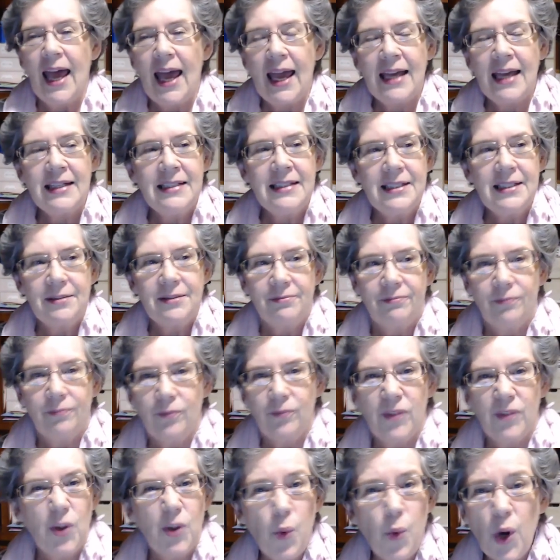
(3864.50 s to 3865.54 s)
And
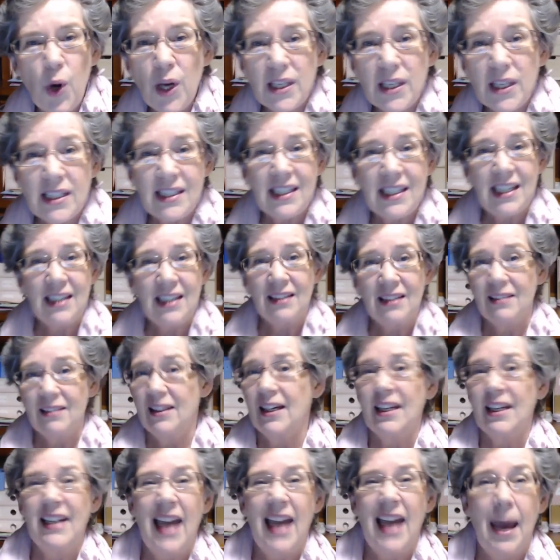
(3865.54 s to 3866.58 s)
the worst thing
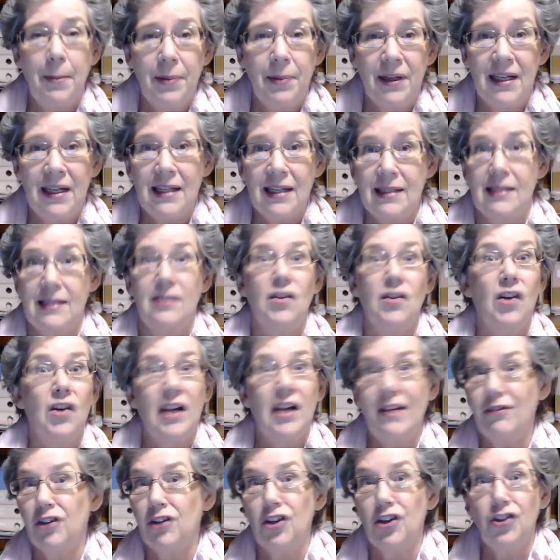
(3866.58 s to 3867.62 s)
that can happen is not
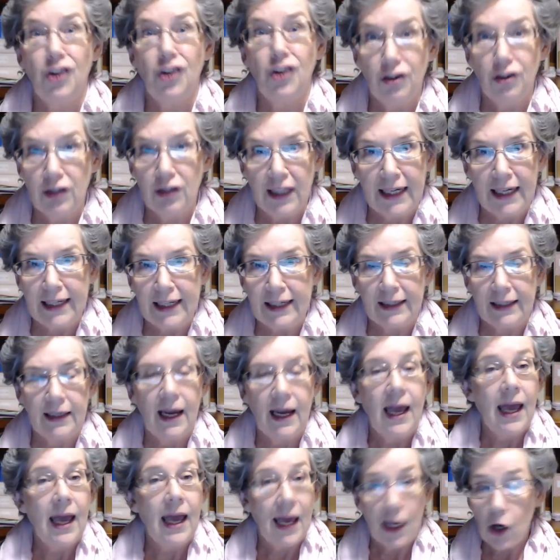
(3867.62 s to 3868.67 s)
even the dog will eat it.
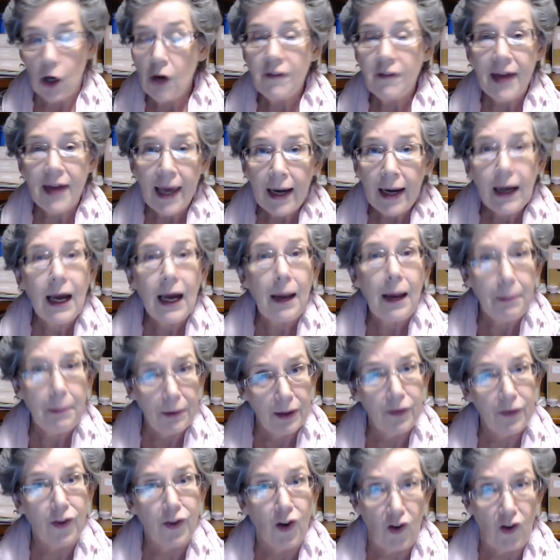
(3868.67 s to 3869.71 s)
And I've had a
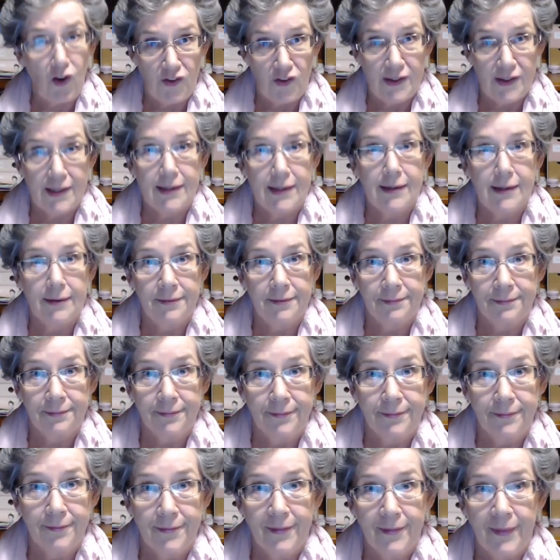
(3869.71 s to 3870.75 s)
couple of those,
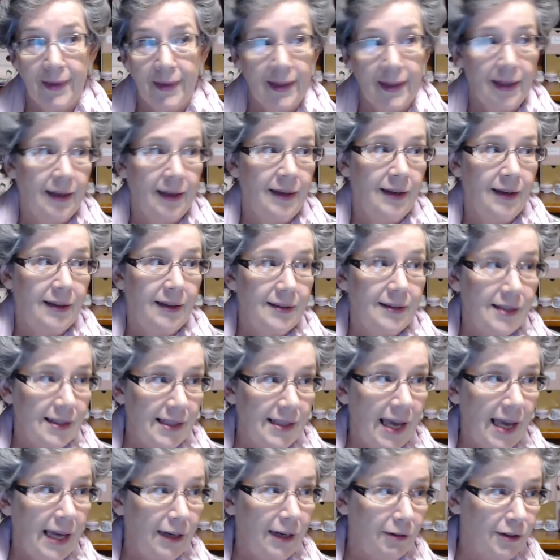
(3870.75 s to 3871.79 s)

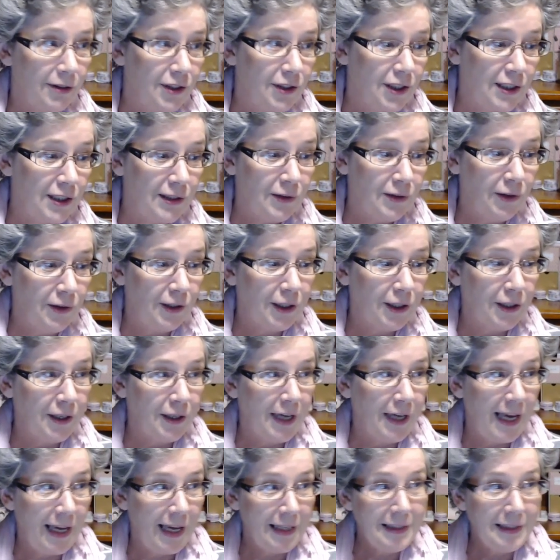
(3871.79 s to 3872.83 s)
says Hannah as she's nodding
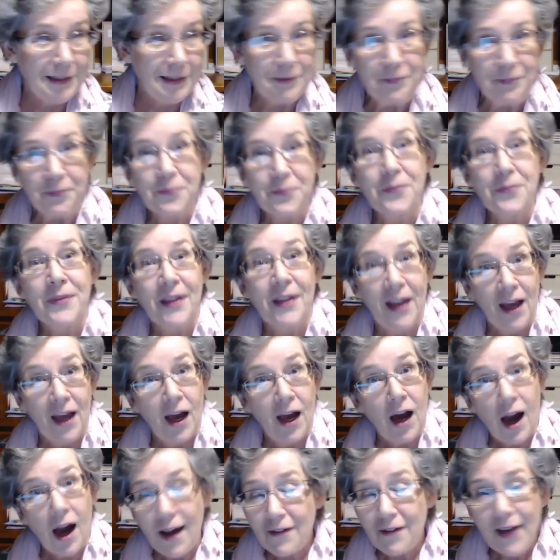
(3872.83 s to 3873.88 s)
her head.
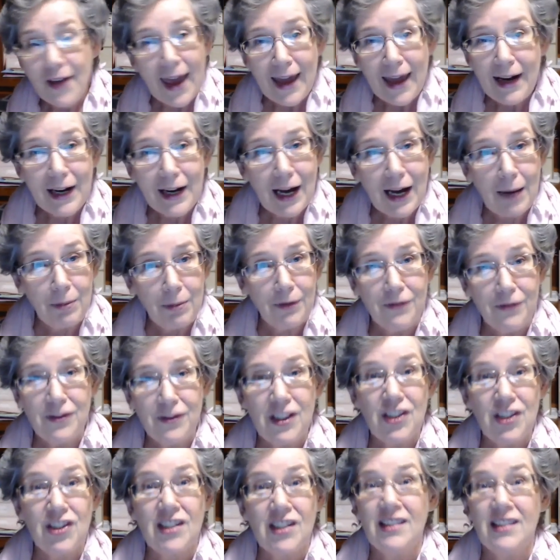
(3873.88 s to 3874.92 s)
I've had a couple of
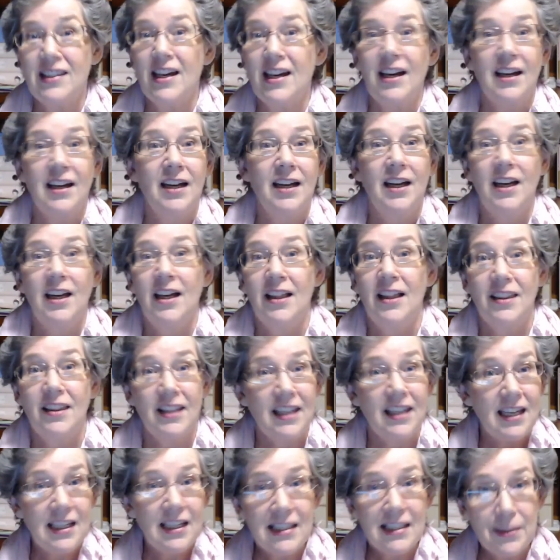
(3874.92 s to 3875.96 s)
dishes that the
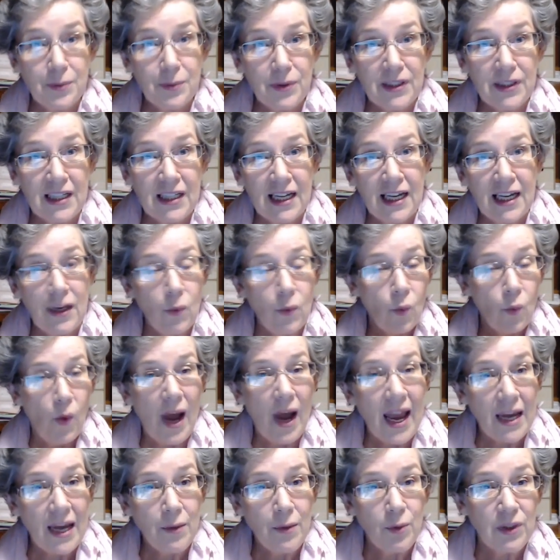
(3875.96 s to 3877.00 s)
kids wouldn't eat,
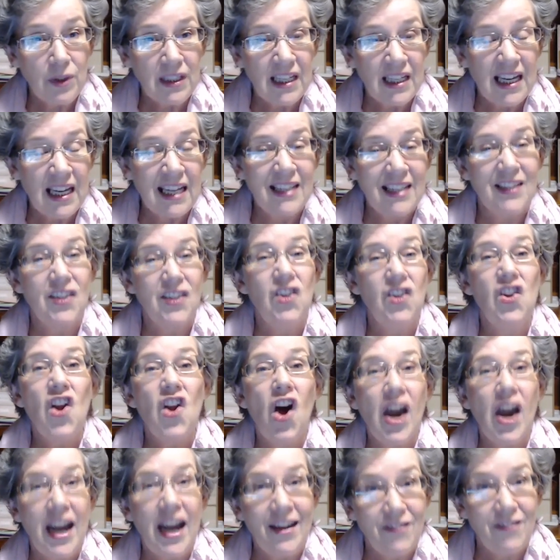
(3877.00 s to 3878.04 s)
Wayne wouldn't eat,
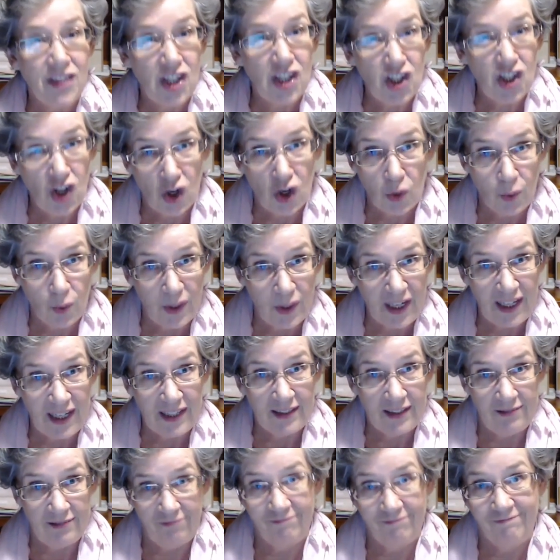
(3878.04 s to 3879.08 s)
not even the dog would
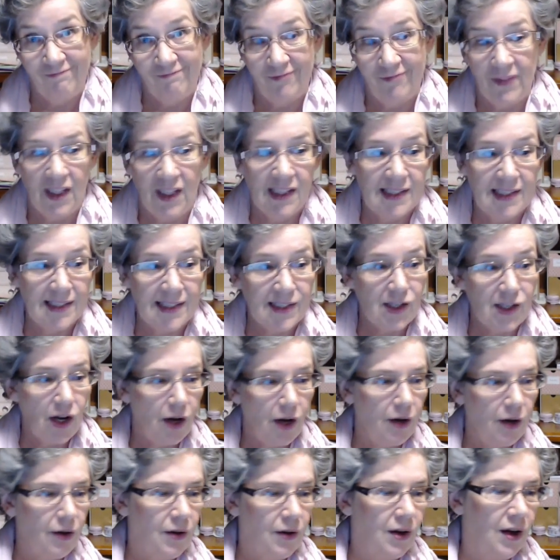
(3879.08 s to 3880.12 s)
eat.
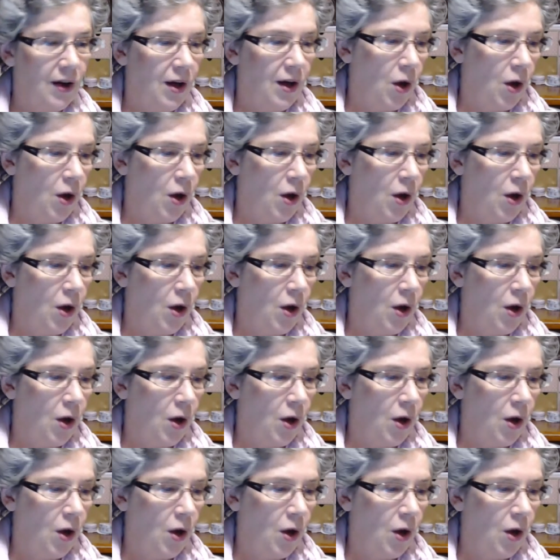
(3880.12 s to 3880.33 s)
So